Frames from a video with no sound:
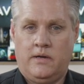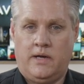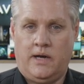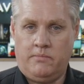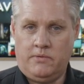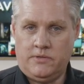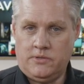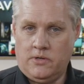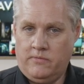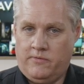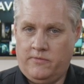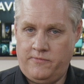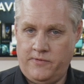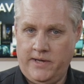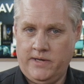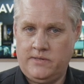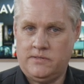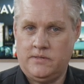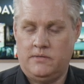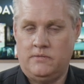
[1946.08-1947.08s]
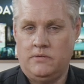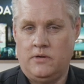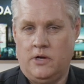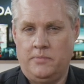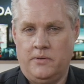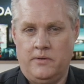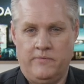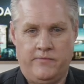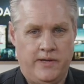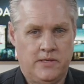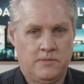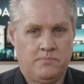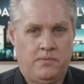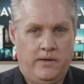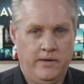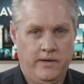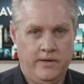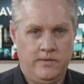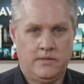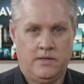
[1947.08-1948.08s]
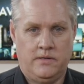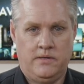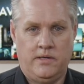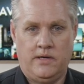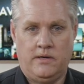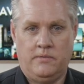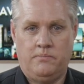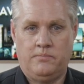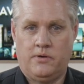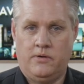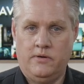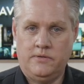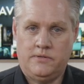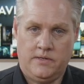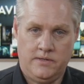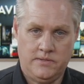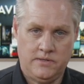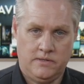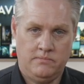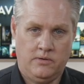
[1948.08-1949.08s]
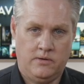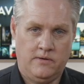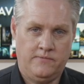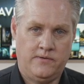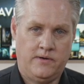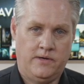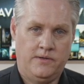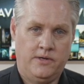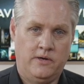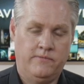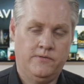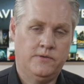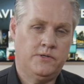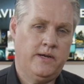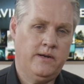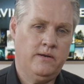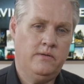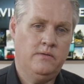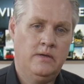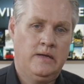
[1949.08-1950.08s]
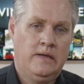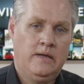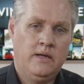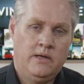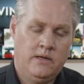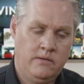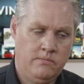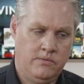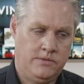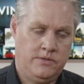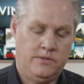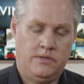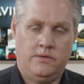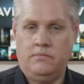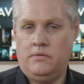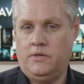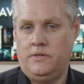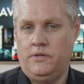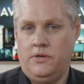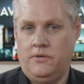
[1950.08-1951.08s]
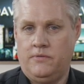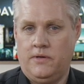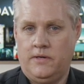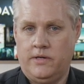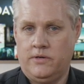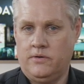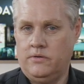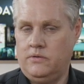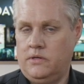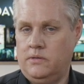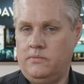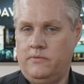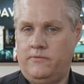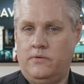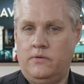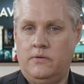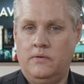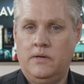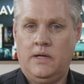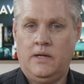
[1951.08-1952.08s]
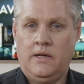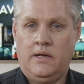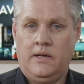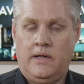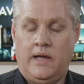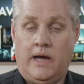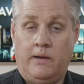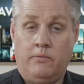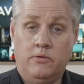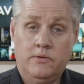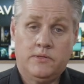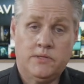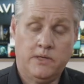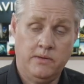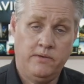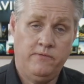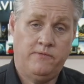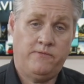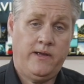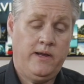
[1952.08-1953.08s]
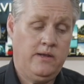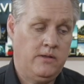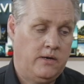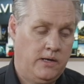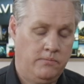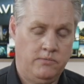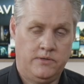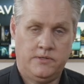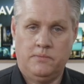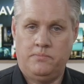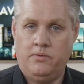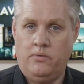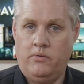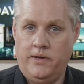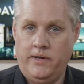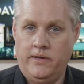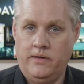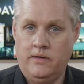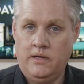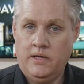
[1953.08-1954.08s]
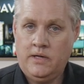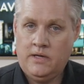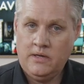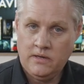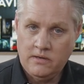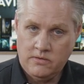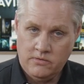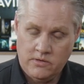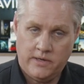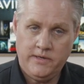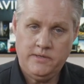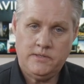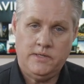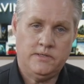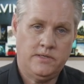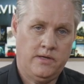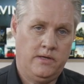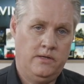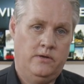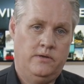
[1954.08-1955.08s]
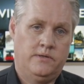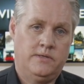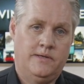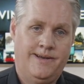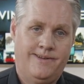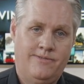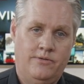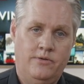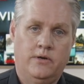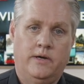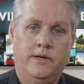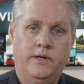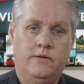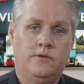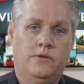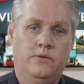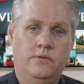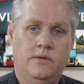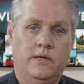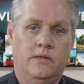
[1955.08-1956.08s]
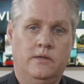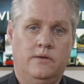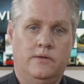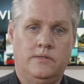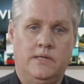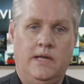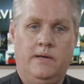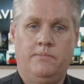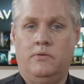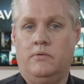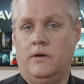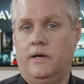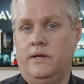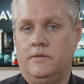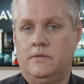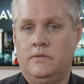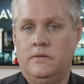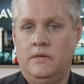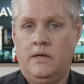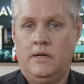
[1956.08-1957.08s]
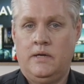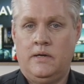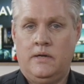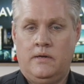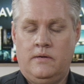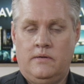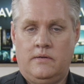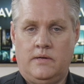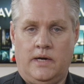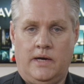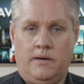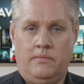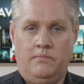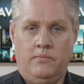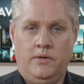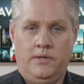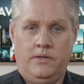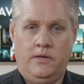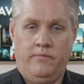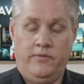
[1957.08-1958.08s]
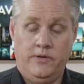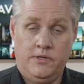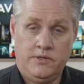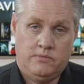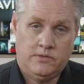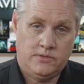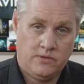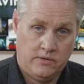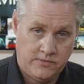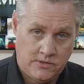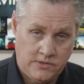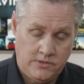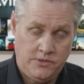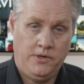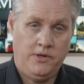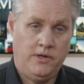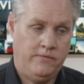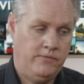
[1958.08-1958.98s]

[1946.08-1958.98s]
Resolve effects and OpenFX plugins can now process and modify the alpha channel, which is a new thing they couldn't do before. We're also in Fairlight, we're supporting 96 kilohertz and 192 kilohertz sample rates with the DaVinci Resolve Studio